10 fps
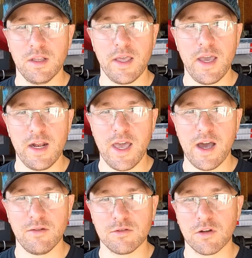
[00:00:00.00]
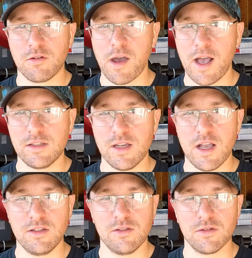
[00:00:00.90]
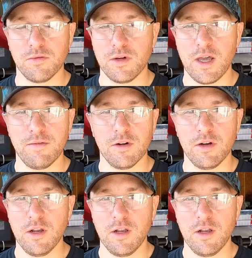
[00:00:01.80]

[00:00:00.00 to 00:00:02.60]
lay downs or grass edges or whatever.